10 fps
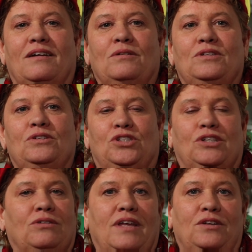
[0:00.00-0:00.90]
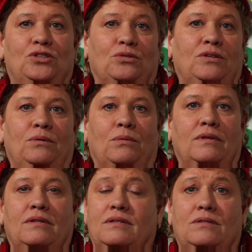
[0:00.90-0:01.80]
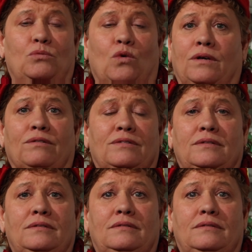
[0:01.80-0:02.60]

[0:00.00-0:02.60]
there to share that journey with. It's wonderful.